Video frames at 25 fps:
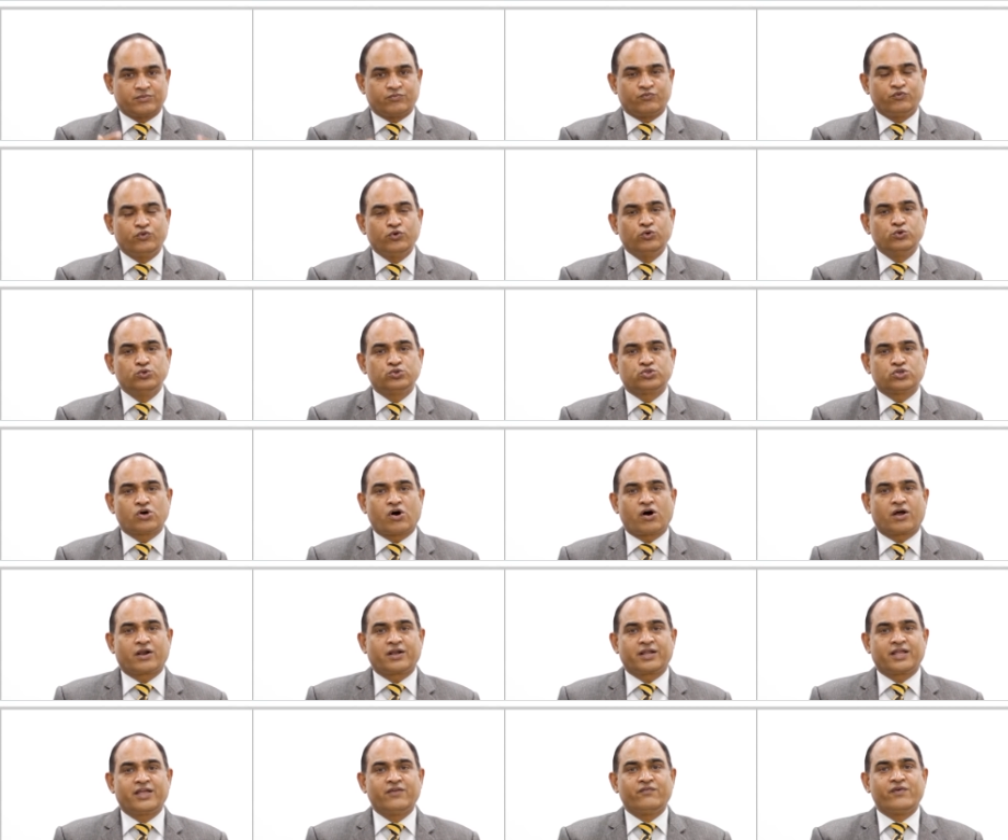views
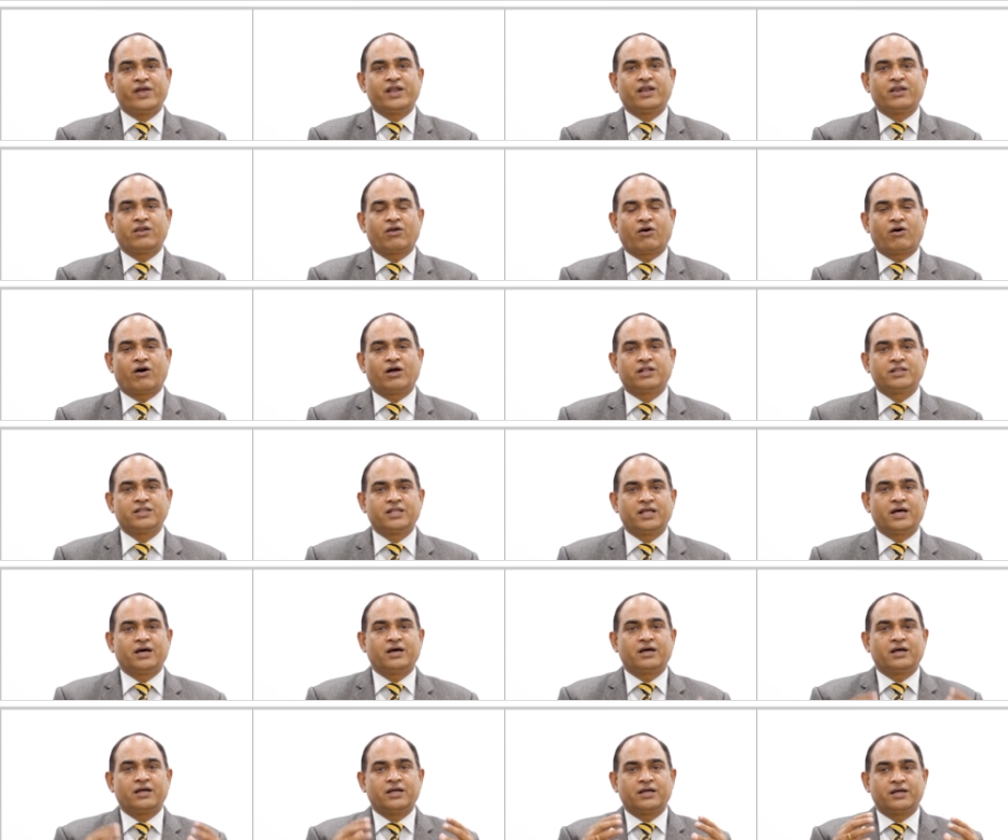are given on
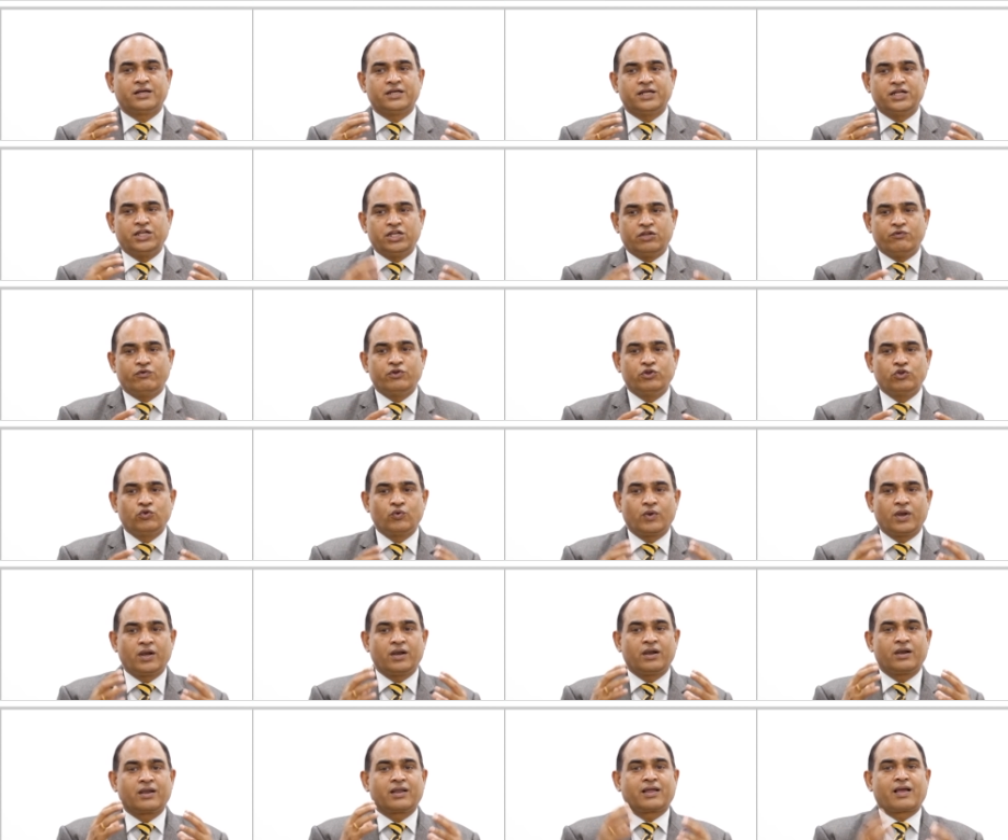the
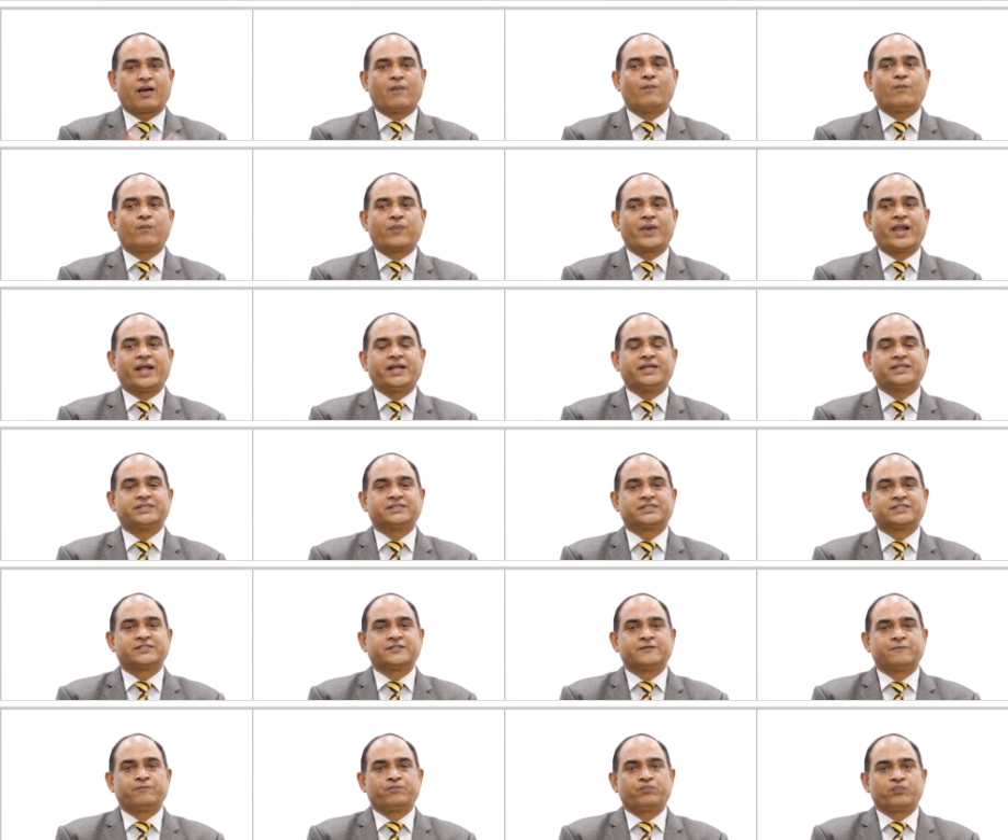individual
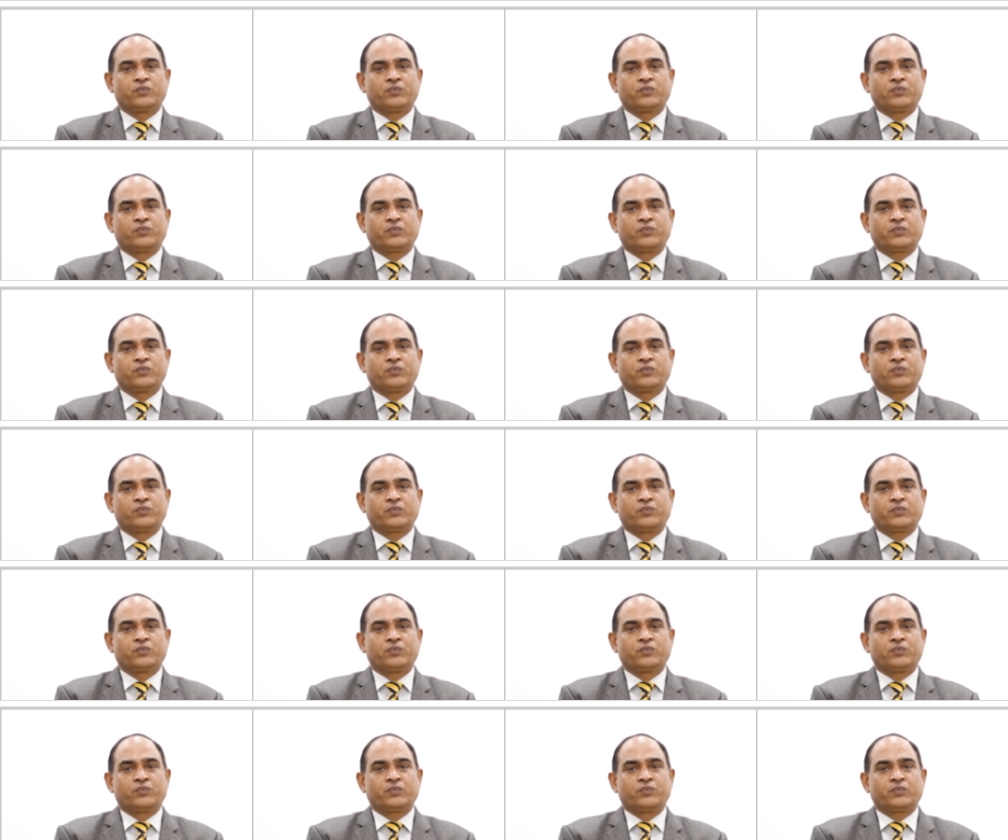complaints.